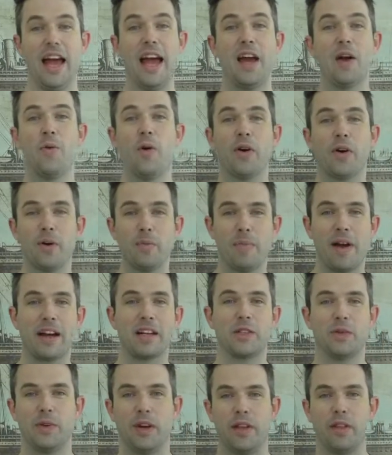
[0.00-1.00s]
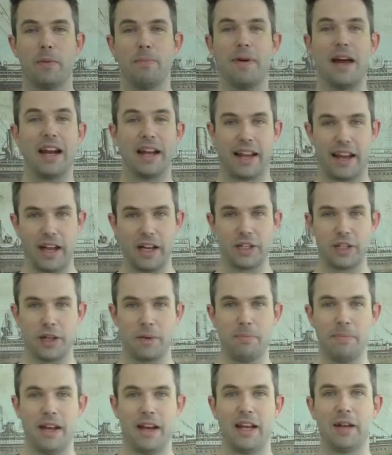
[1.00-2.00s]
Hey, welcome back to another
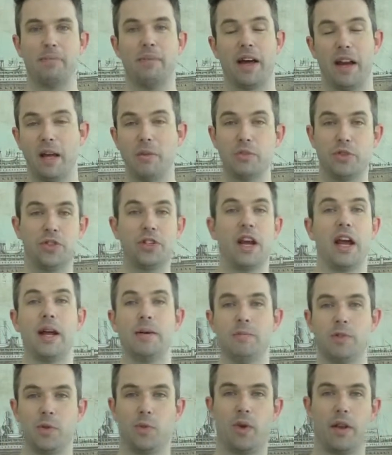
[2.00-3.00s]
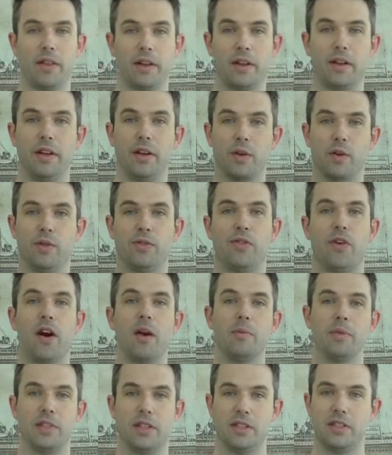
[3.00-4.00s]
Medication Minute. My name's James, I'm one of the clinical
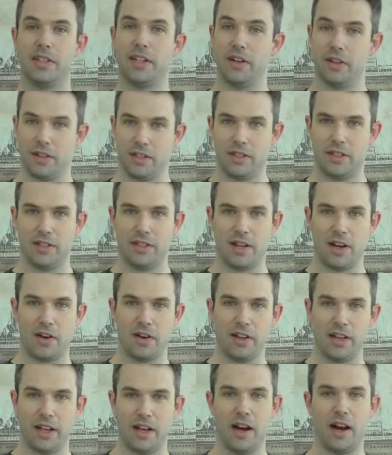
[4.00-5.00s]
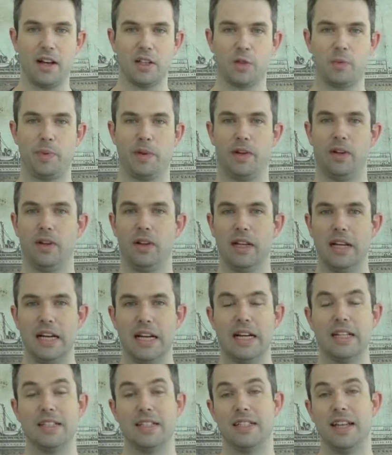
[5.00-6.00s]
pharmacists here at Sentara Leigh Hospital.
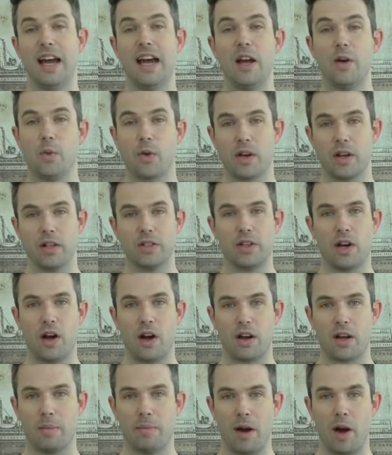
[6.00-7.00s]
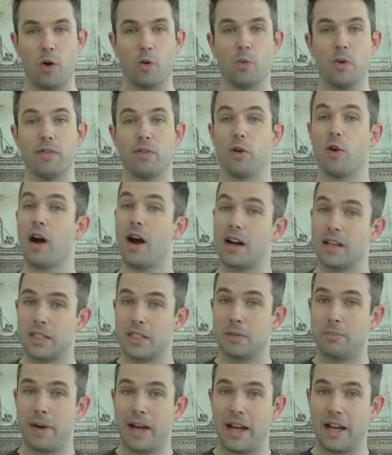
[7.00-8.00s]
Today we're going to talk about
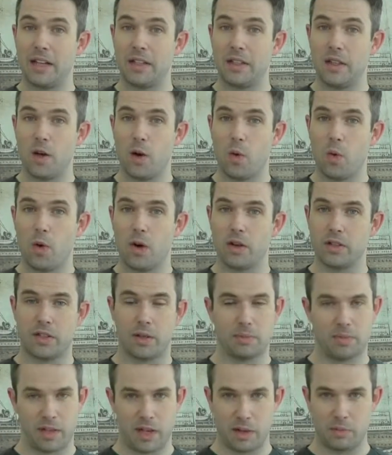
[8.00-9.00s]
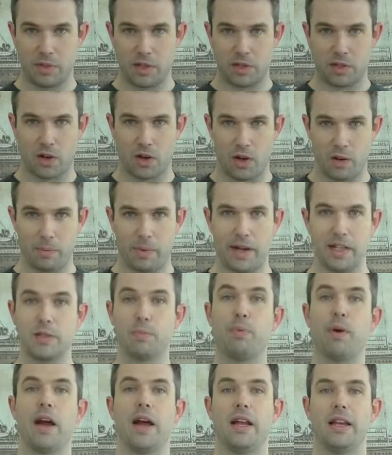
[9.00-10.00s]
rivaroxaban, or sometimes it's called by
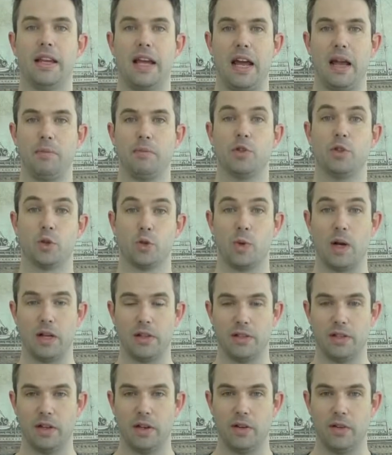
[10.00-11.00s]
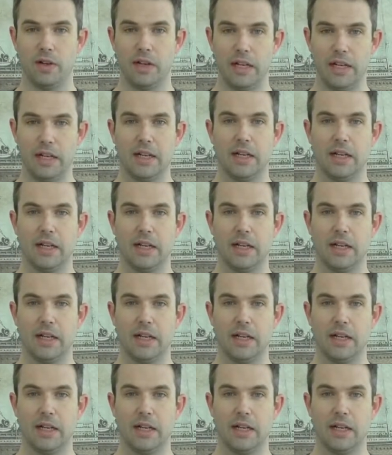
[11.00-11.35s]
its brand name, Xarelto.